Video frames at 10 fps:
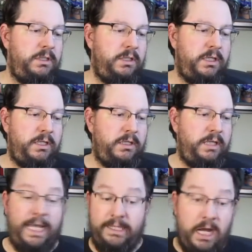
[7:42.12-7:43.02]

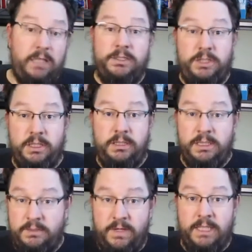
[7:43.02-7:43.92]
I acknowledge it.
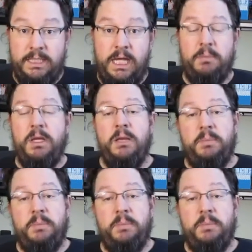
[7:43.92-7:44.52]
It's fucked up.